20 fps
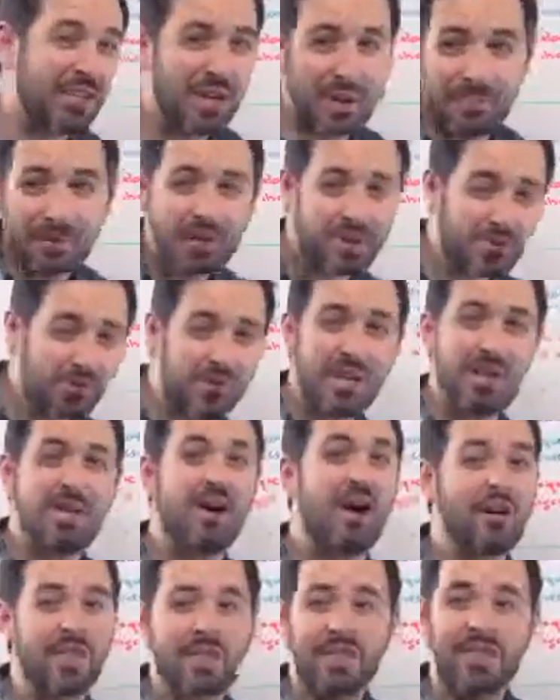number 3
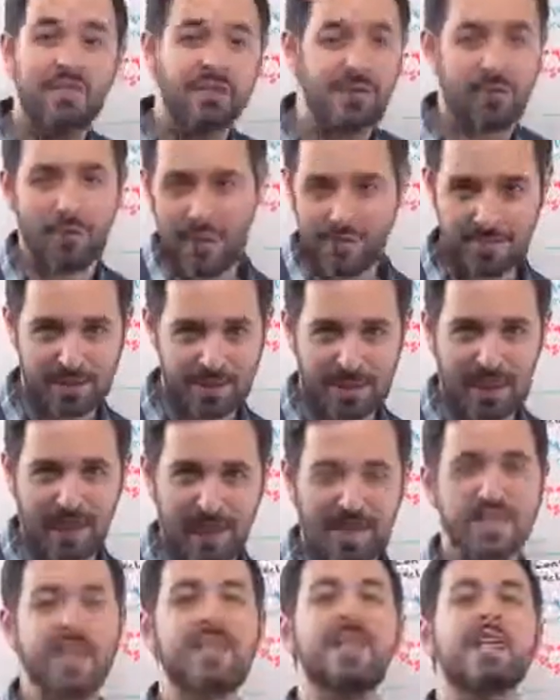on the different website.
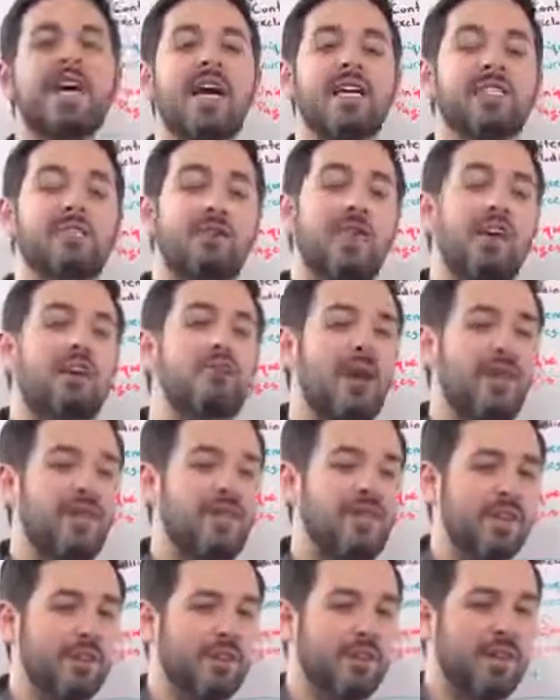And so they try and
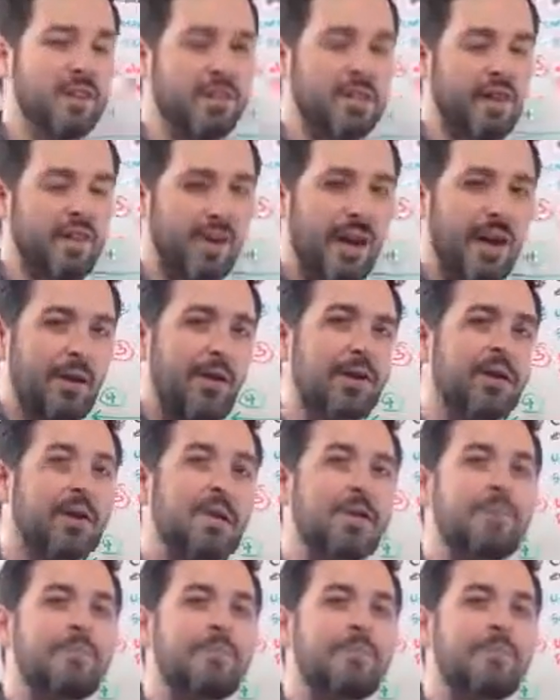filter this stuff out.